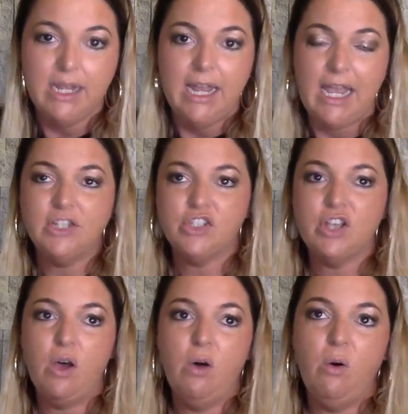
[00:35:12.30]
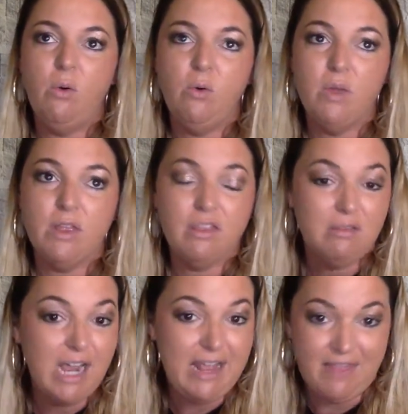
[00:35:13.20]
And so,
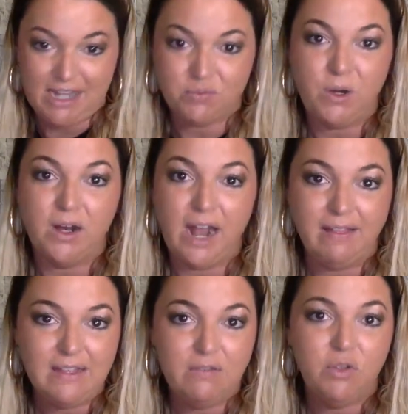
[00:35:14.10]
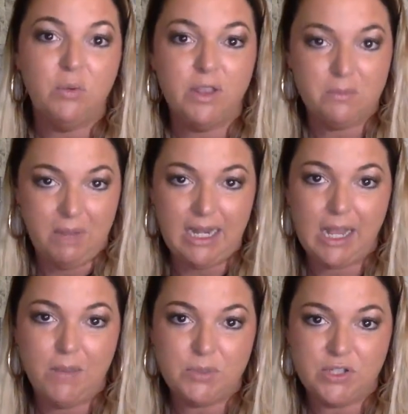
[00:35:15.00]
and that's where I leave you with the manic
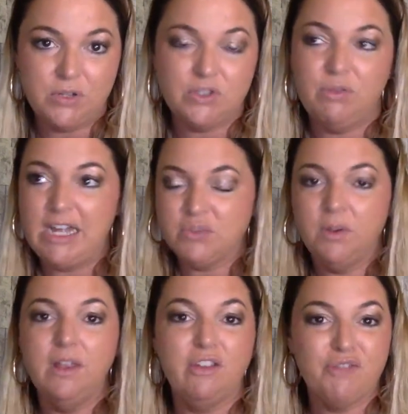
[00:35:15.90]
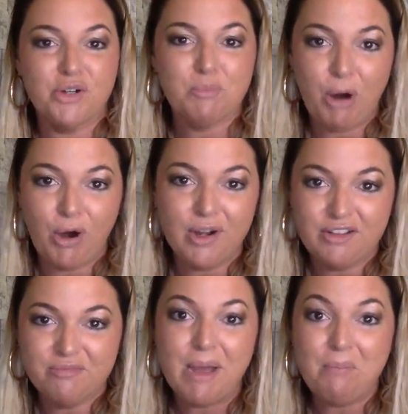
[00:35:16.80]
episode. So that's really the first part
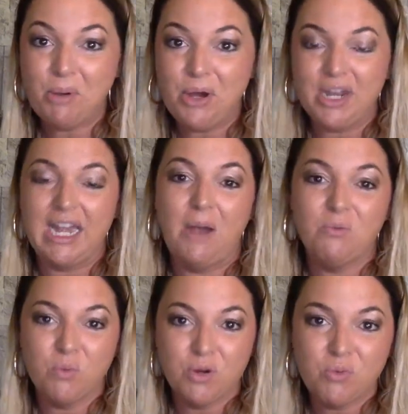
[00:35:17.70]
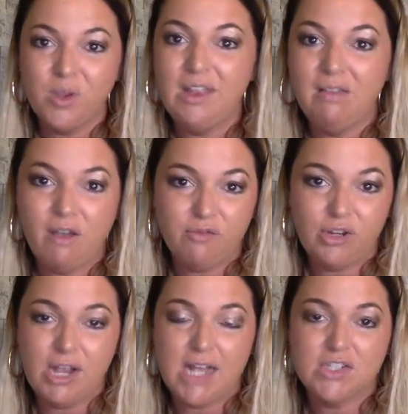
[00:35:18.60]
of my book, and I would really love for
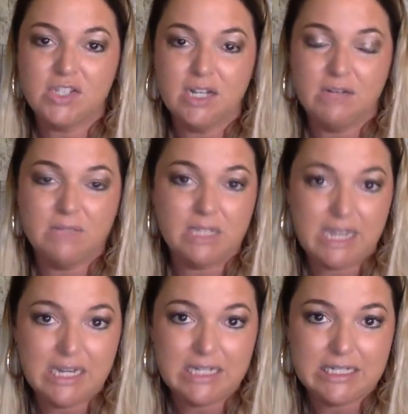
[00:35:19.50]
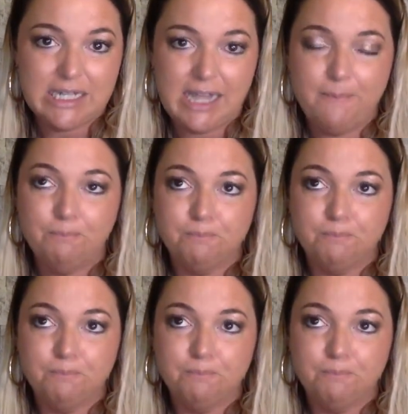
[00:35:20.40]
you guys to get it today.